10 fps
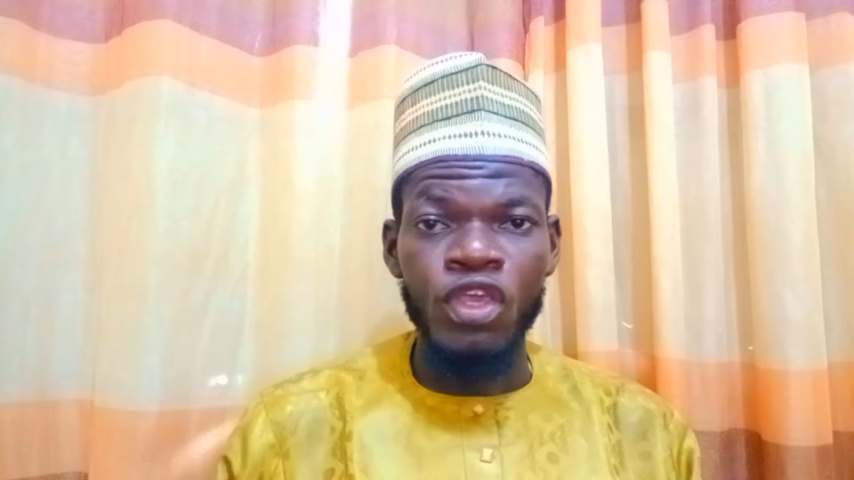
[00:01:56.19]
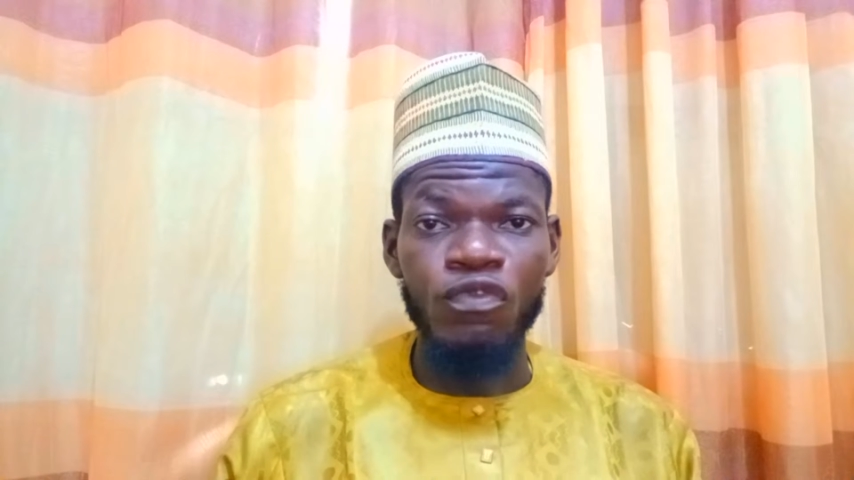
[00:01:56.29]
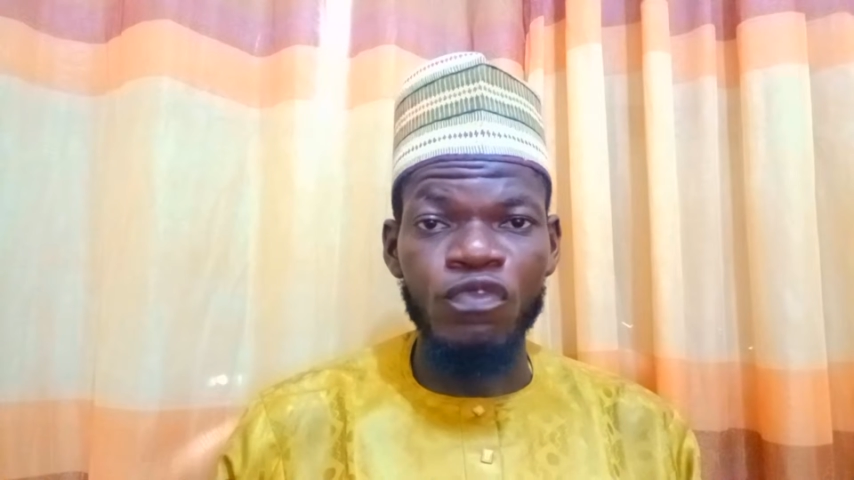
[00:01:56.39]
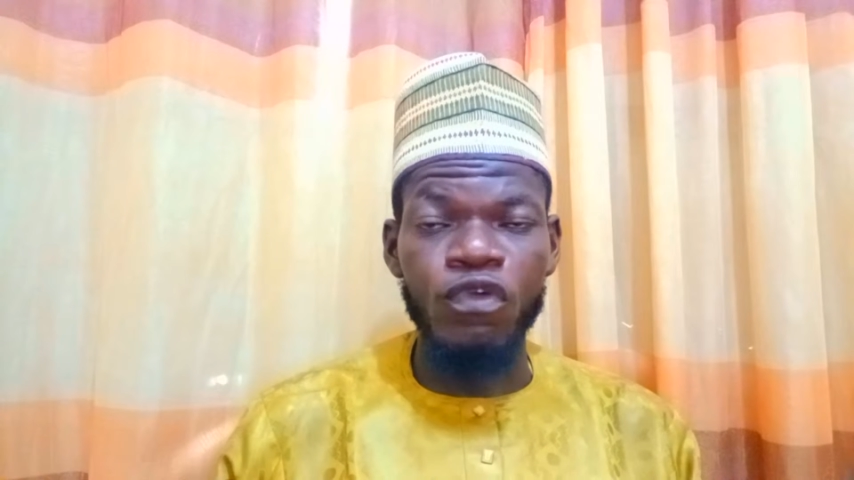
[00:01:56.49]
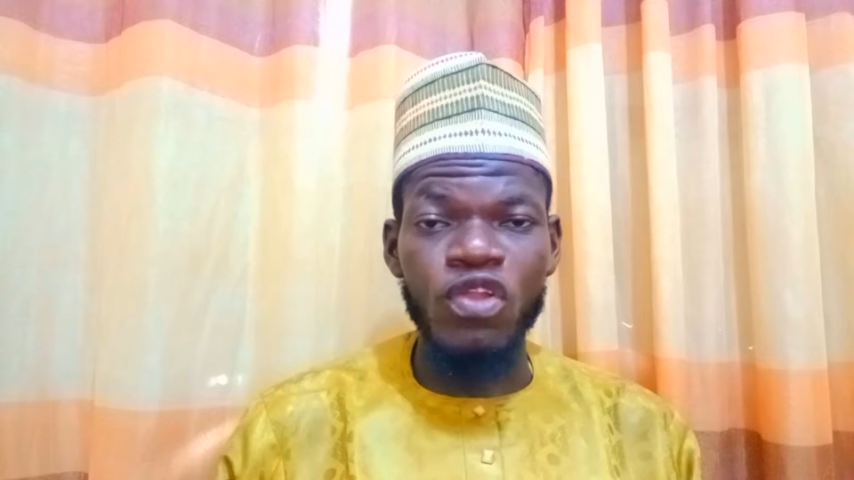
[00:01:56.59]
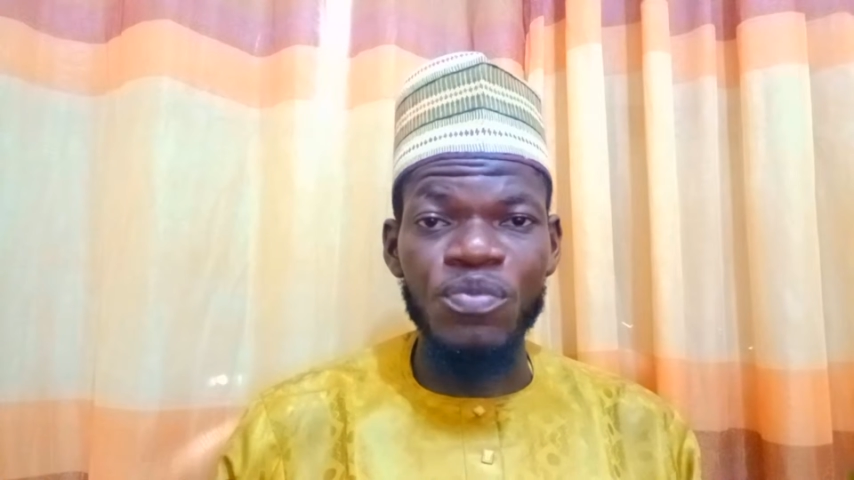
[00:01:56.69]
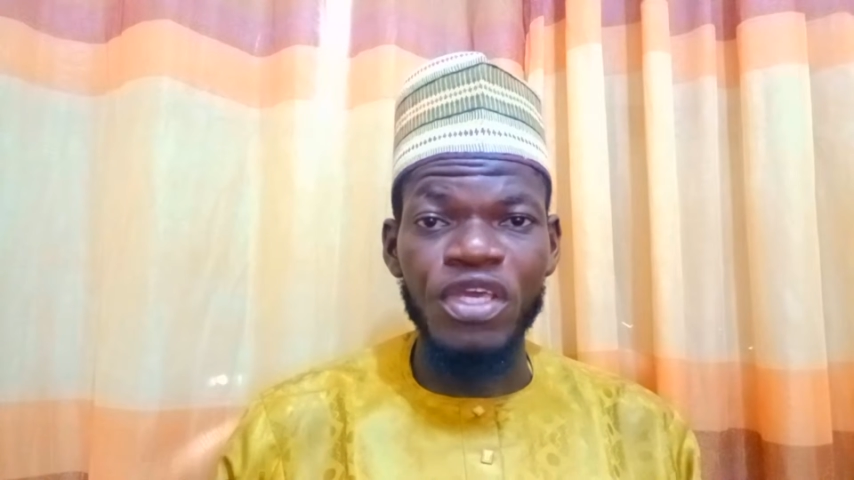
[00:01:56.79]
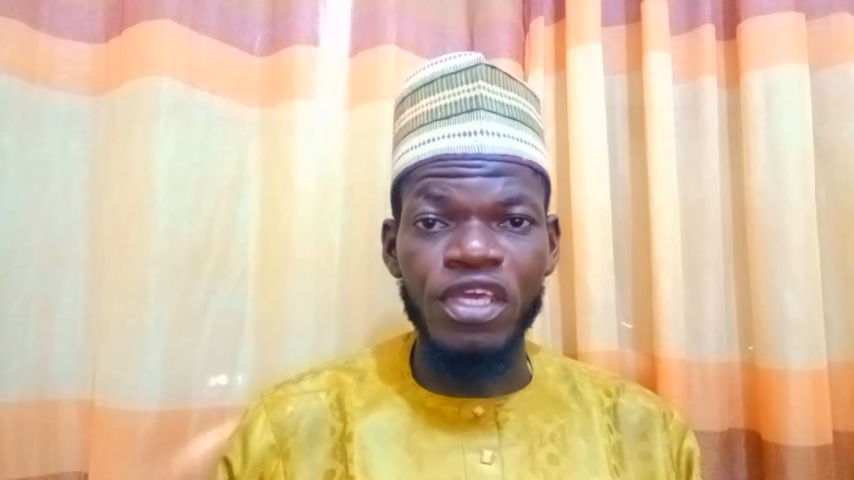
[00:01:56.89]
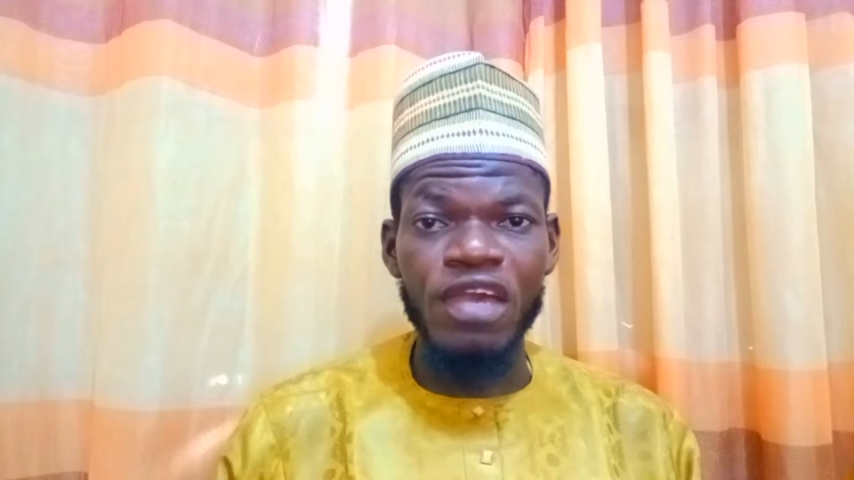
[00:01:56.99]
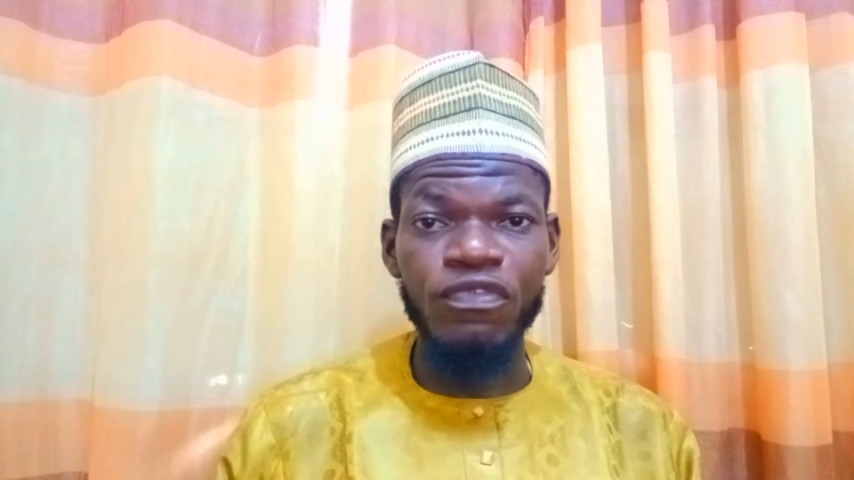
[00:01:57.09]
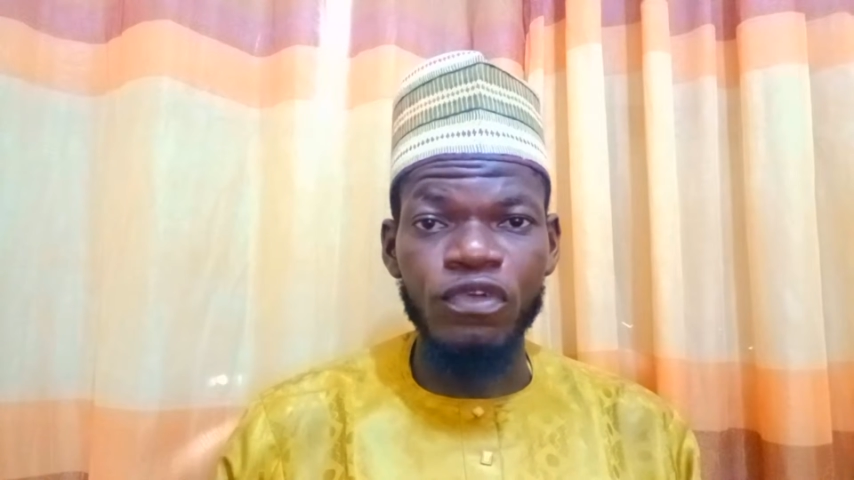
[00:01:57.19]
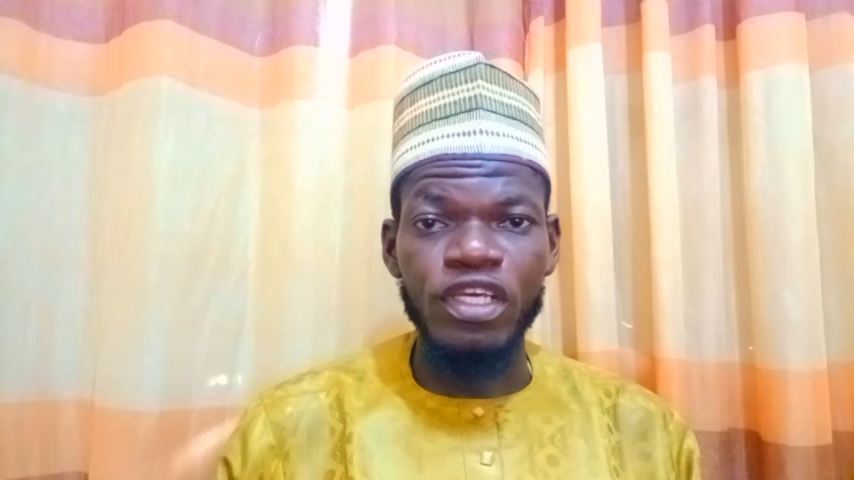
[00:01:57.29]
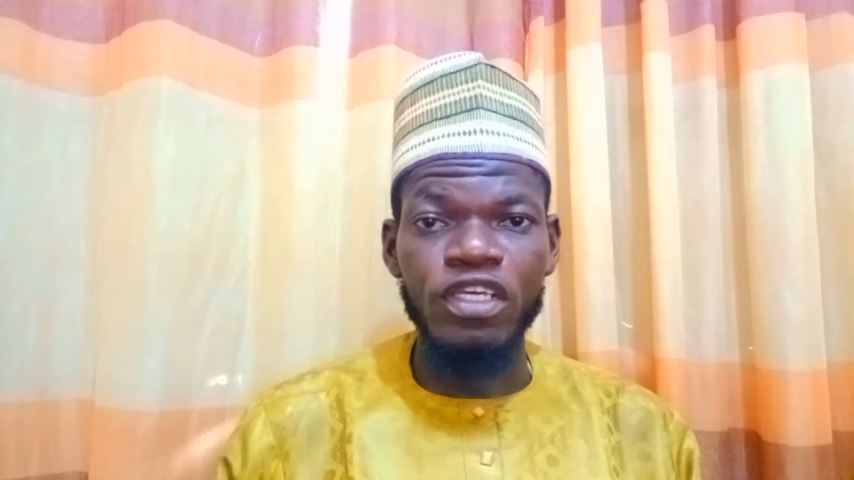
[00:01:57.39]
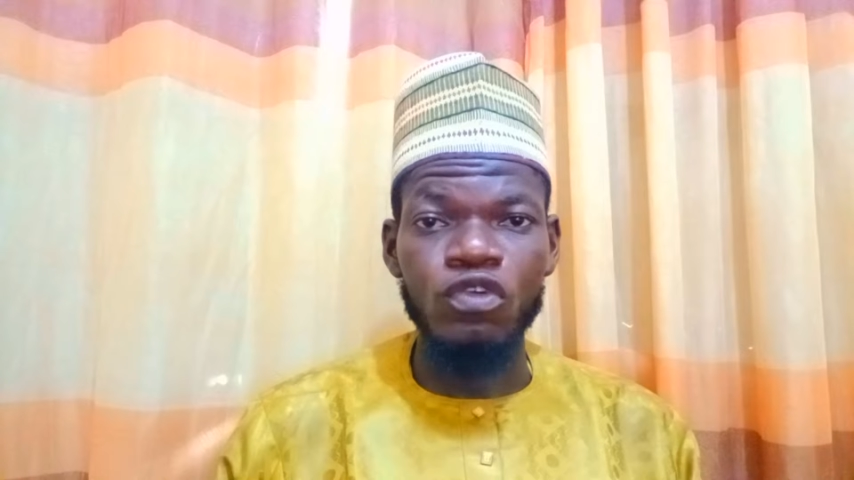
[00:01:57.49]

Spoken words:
if you follow me carefully,